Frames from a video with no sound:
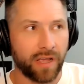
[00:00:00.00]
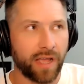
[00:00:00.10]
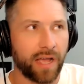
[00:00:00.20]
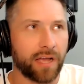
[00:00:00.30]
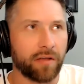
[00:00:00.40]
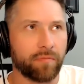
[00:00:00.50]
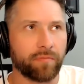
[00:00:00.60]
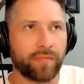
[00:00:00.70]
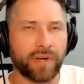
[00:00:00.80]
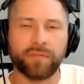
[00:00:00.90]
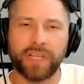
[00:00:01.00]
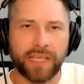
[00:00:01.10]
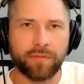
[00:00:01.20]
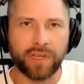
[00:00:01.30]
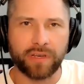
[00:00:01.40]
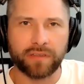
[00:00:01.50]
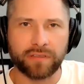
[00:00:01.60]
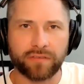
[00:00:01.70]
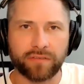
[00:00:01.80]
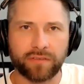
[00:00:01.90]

But I'm like, hey man, that's